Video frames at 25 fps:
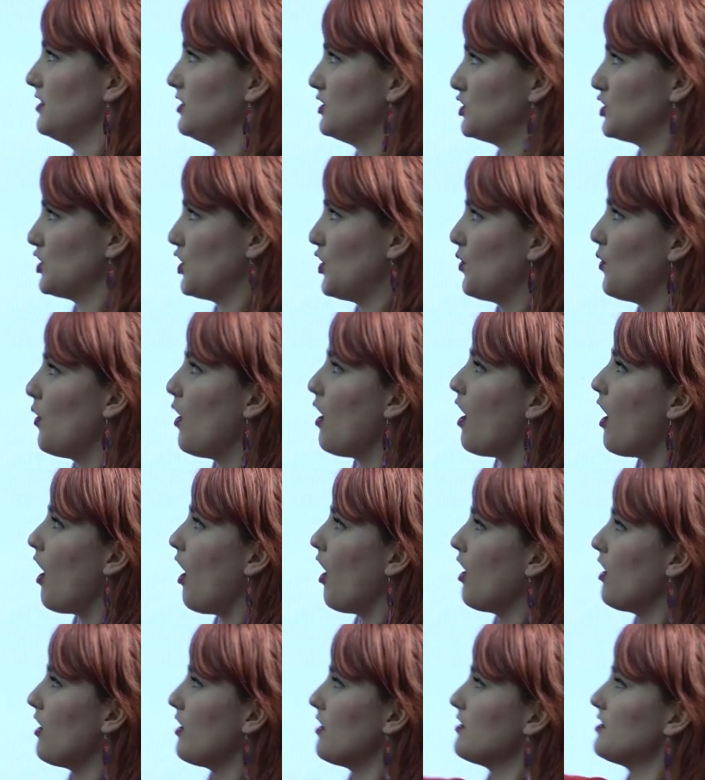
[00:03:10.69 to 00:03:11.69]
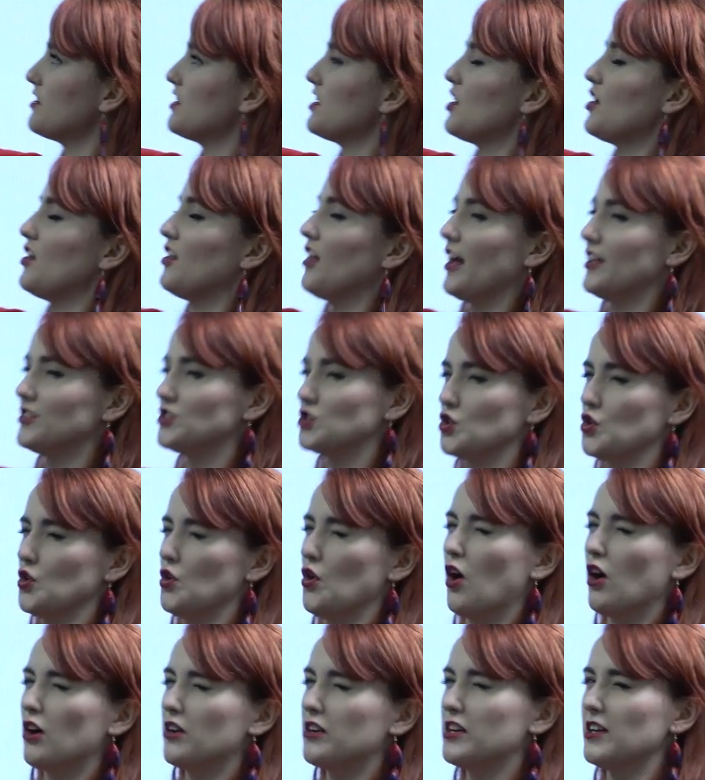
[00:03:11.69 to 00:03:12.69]
So
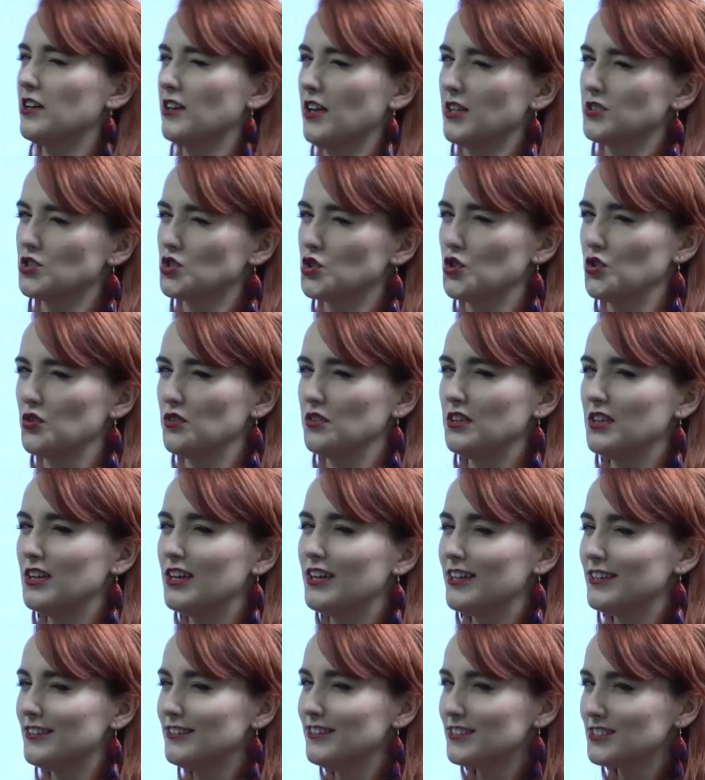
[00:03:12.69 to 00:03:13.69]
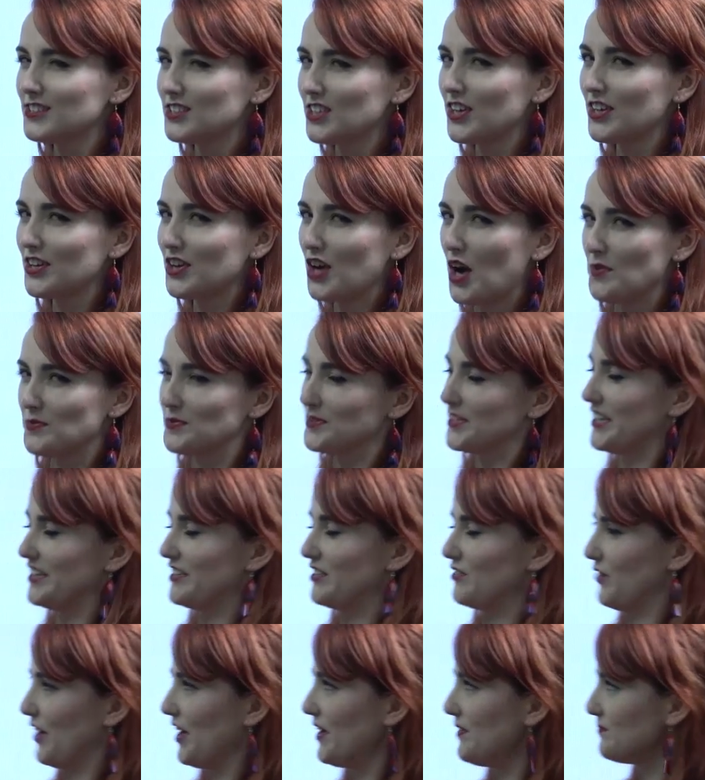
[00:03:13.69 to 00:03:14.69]
archaeological. It looks kind of
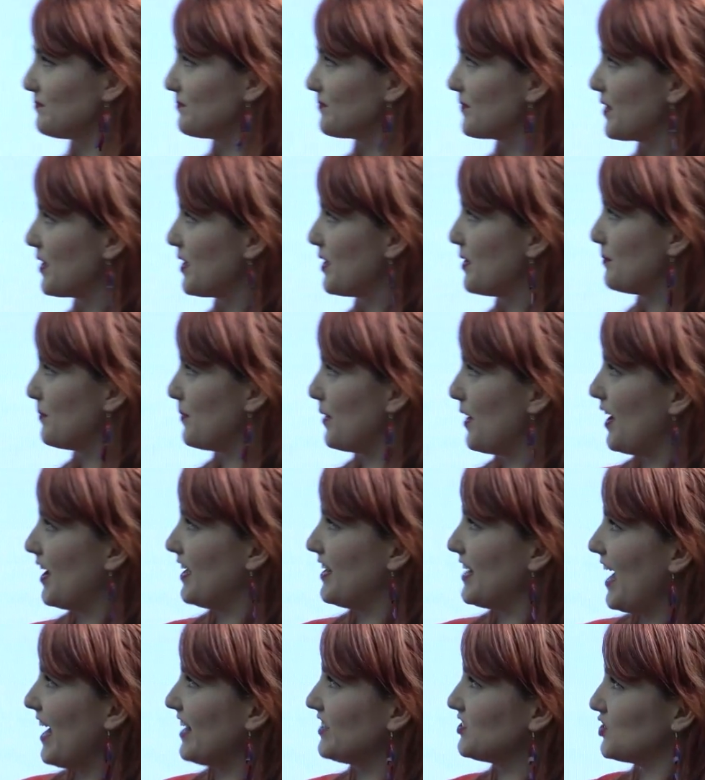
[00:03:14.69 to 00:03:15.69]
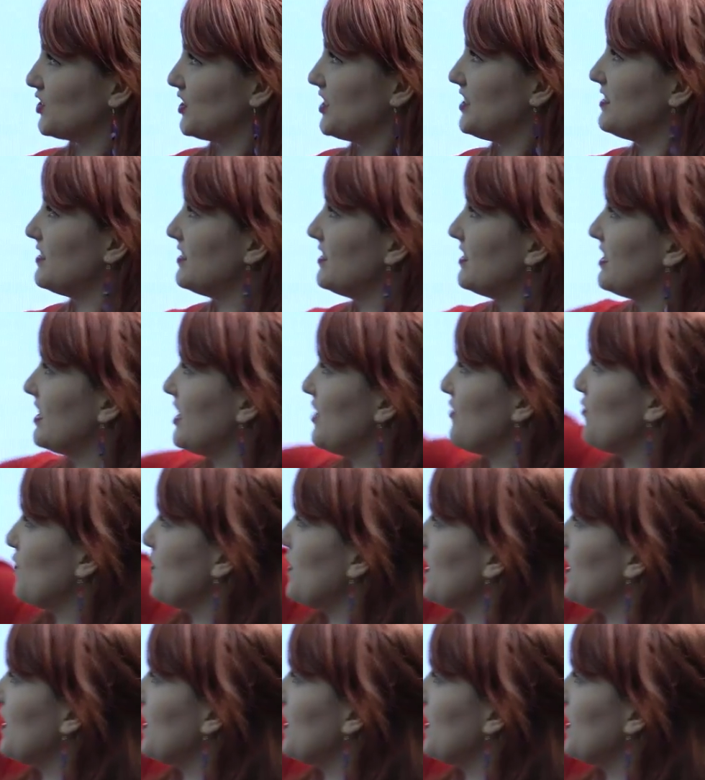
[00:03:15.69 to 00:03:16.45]
complicated, right? But actually, if